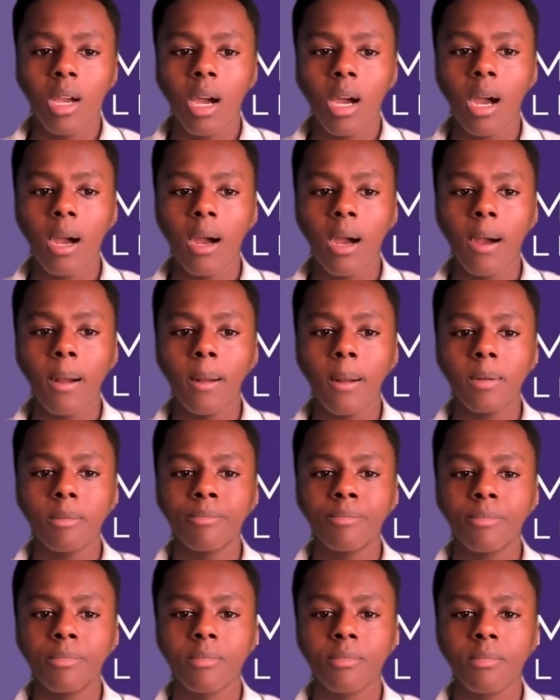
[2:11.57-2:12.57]

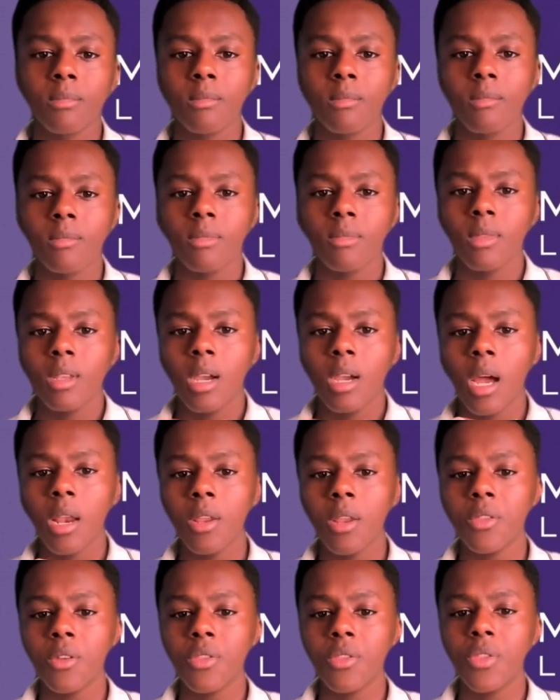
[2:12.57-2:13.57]
Um
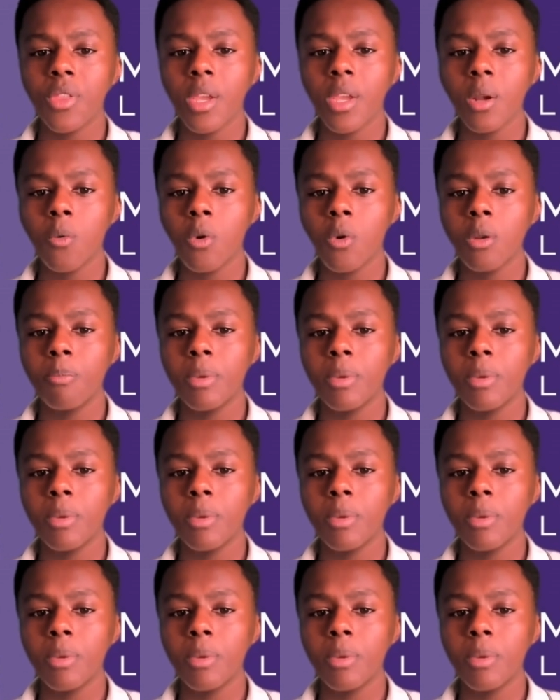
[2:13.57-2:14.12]
Another thing would